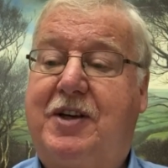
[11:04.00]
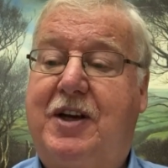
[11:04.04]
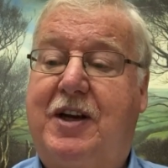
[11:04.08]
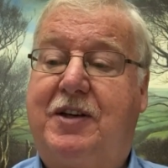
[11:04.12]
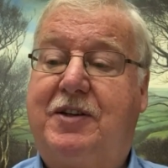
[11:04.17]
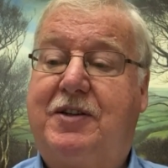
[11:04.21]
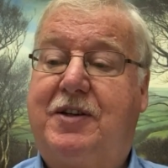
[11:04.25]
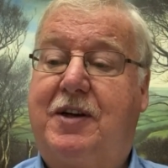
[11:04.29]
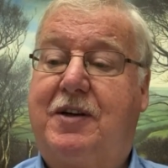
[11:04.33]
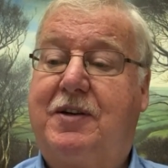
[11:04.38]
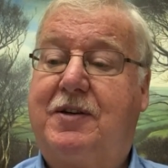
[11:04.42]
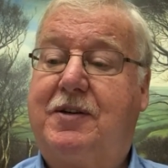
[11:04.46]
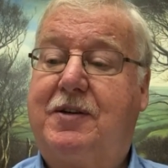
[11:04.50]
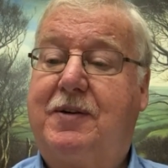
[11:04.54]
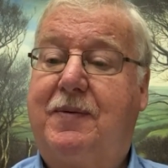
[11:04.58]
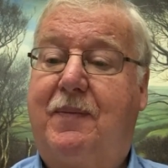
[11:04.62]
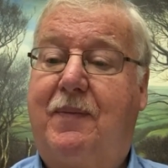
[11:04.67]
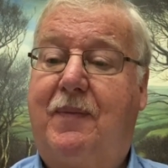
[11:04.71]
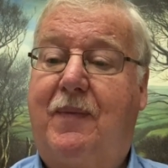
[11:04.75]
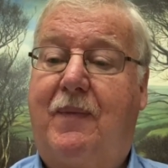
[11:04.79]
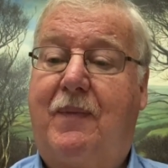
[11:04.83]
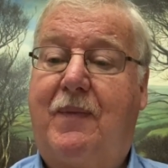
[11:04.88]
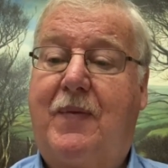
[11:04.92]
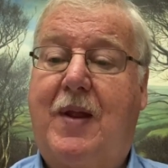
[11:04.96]
Jesus.
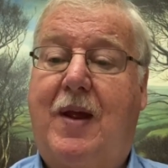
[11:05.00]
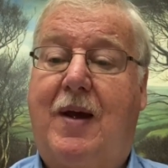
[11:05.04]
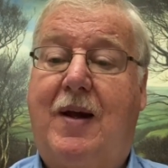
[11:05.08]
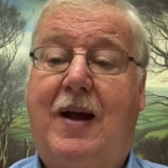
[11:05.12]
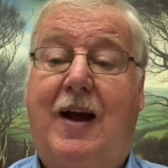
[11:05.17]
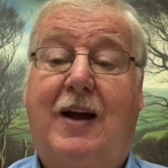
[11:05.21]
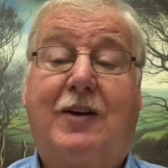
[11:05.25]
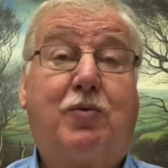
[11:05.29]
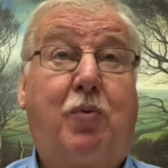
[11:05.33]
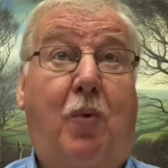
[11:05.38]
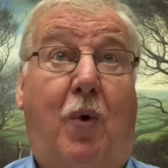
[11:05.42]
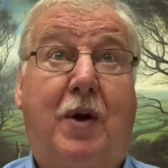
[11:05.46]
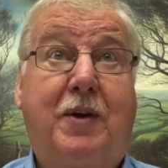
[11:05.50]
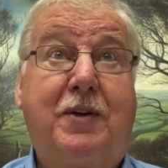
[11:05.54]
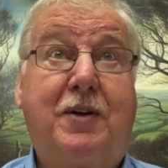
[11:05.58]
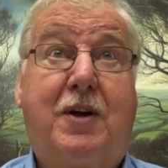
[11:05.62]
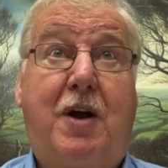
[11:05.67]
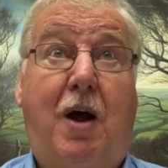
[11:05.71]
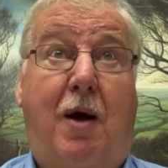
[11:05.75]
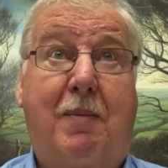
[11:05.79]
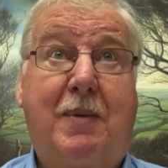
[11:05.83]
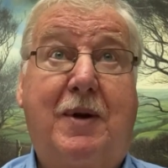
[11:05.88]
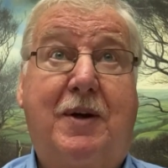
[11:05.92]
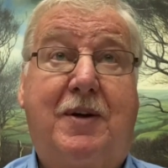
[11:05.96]
As one
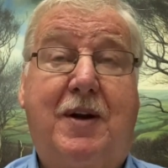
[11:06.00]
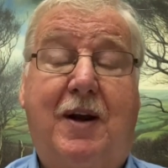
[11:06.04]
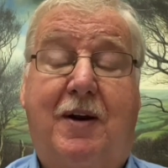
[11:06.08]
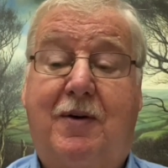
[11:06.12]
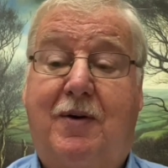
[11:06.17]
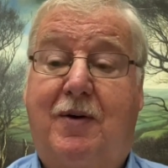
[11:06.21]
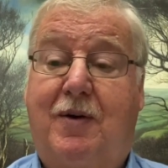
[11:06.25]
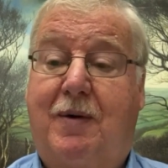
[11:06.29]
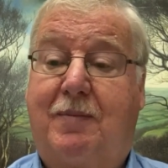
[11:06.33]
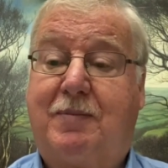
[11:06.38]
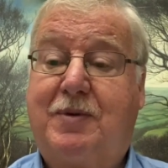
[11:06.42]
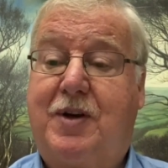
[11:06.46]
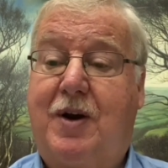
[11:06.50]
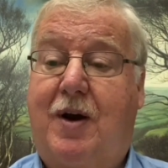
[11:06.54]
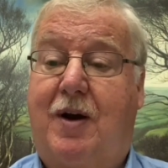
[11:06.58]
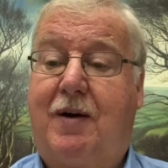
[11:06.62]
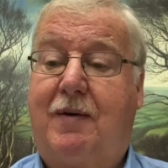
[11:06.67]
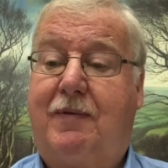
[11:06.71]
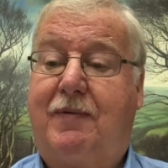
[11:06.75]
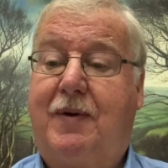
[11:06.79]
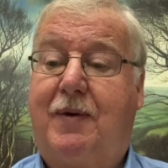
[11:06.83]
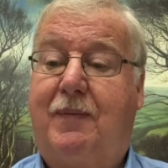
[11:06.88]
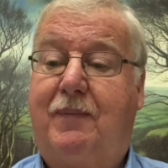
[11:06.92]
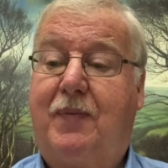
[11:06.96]
commentator
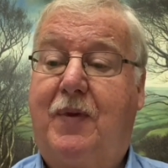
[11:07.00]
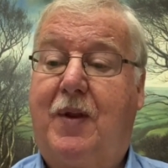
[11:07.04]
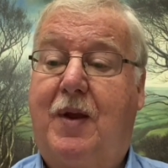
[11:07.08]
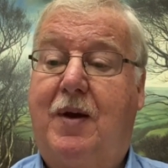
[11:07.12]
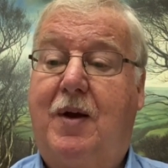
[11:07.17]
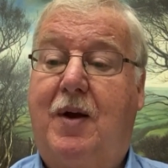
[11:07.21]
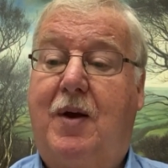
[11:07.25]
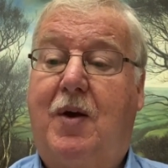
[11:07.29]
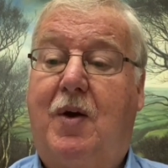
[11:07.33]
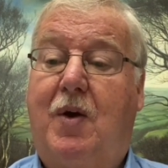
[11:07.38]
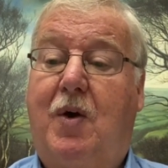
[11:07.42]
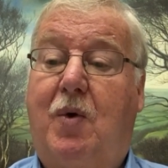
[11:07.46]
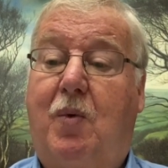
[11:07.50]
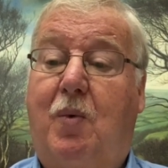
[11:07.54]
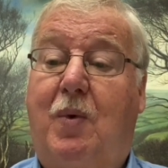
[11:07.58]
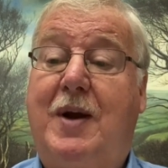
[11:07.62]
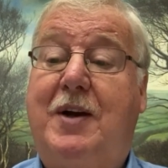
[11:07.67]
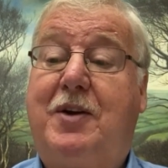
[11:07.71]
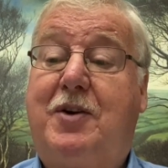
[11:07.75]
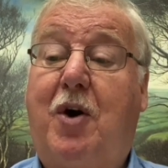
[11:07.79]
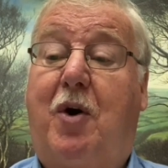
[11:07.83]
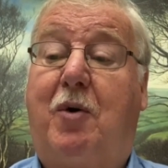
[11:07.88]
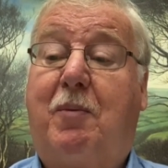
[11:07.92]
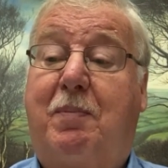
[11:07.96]
observed, we
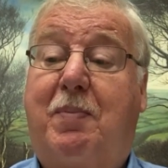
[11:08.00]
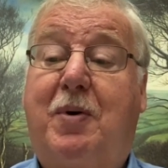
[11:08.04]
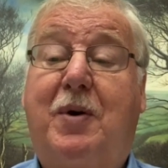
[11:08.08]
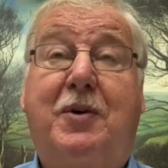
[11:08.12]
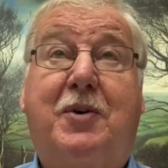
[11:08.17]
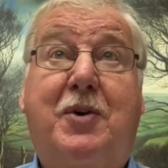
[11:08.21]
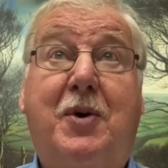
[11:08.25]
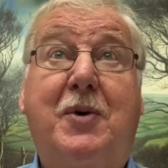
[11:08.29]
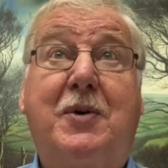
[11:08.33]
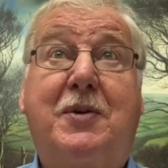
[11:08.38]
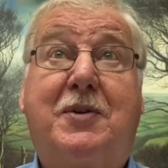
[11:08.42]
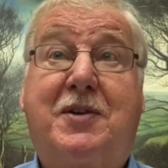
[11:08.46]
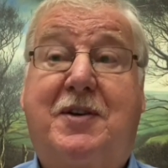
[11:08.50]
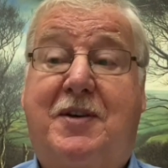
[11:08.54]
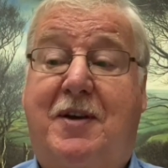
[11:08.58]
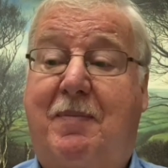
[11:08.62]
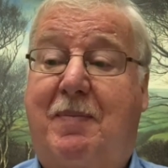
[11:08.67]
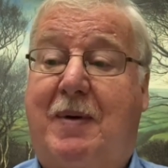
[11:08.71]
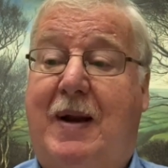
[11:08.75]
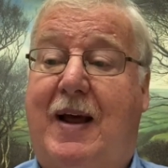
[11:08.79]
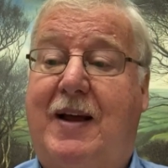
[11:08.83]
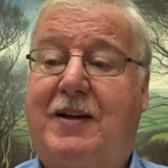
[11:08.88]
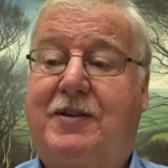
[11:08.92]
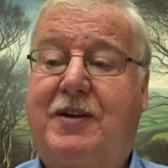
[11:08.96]
don't produce the
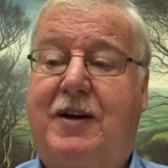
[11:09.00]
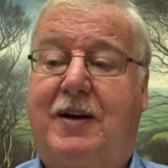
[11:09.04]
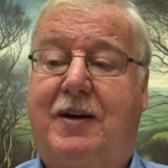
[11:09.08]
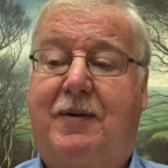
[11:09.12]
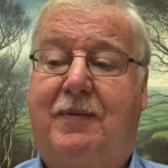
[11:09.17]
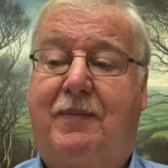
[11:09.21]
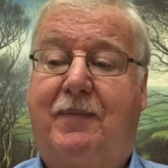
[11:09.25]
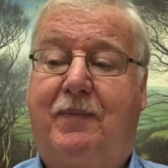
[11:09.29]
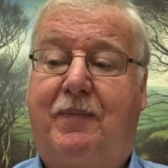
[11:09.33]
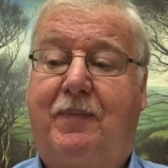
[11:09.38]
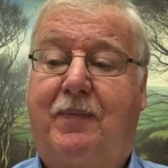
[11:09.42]
blessing,